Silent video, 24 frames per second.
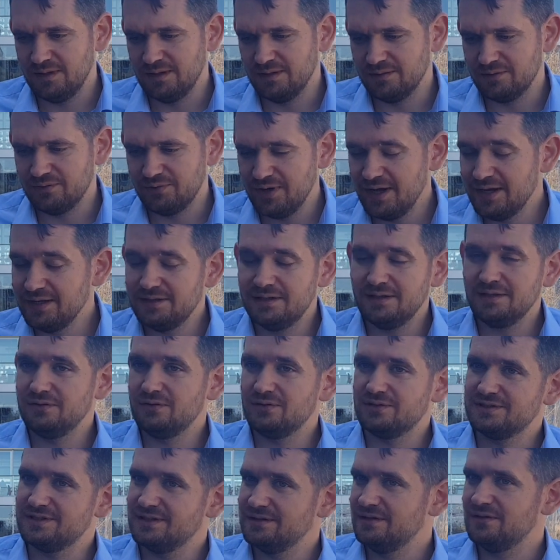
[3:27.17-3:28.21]
creating
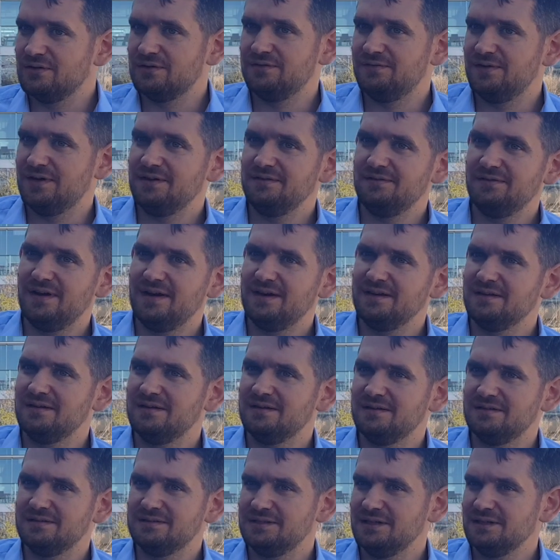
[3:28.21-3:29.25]
or verifying
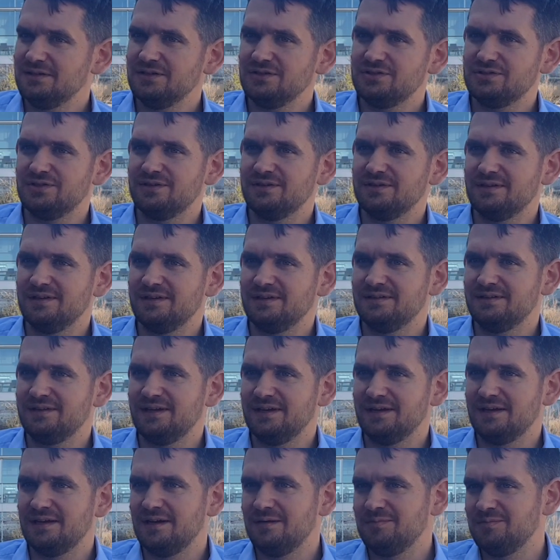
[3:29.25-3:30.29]
a signature can
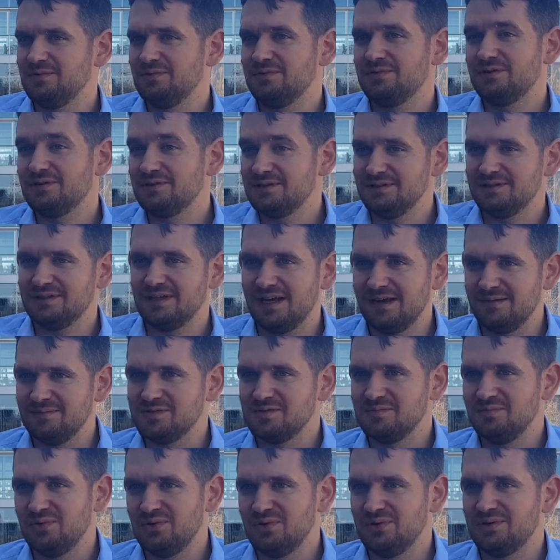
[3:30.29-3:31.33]
take up to 30
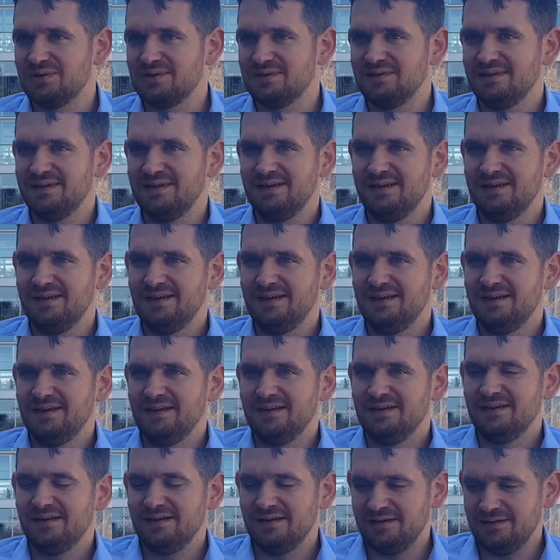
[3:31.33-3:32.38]
times more
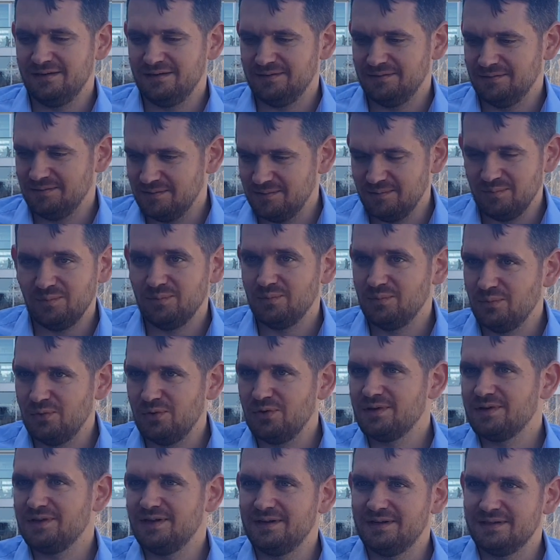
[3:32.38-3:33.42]

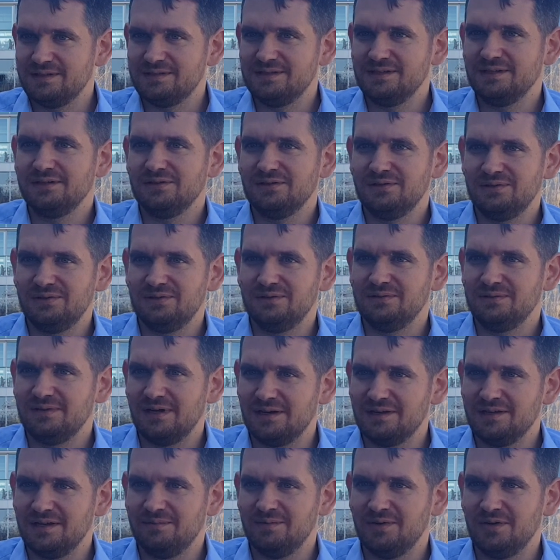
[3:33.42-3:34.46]
than a single
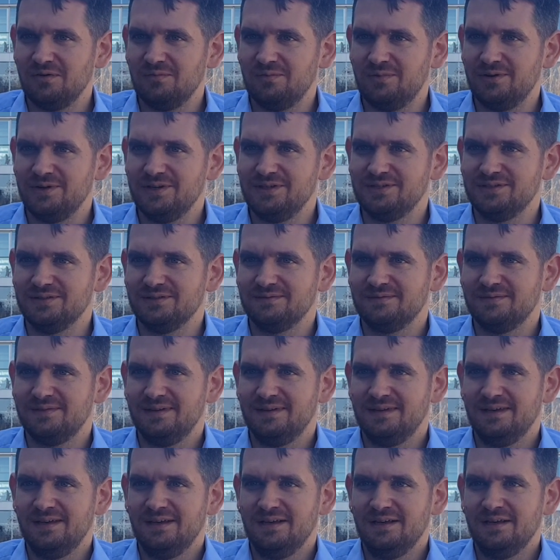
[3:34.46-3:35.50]
RDMA operation.
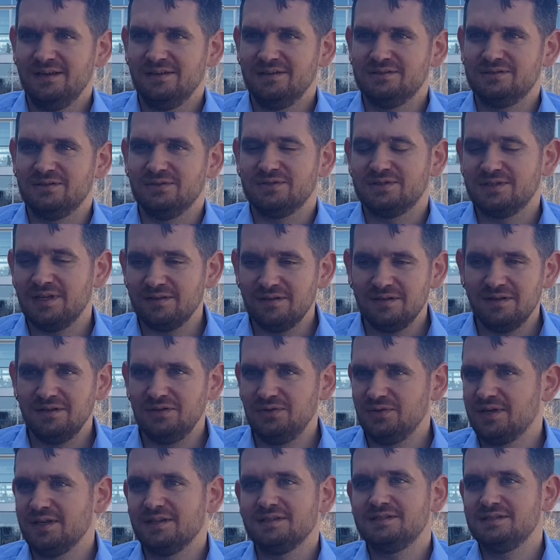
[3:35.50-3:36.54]
So suddenly you
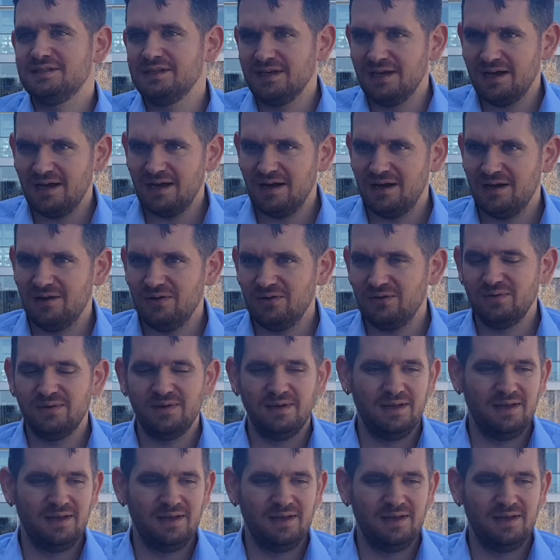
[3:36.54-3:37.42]
can see how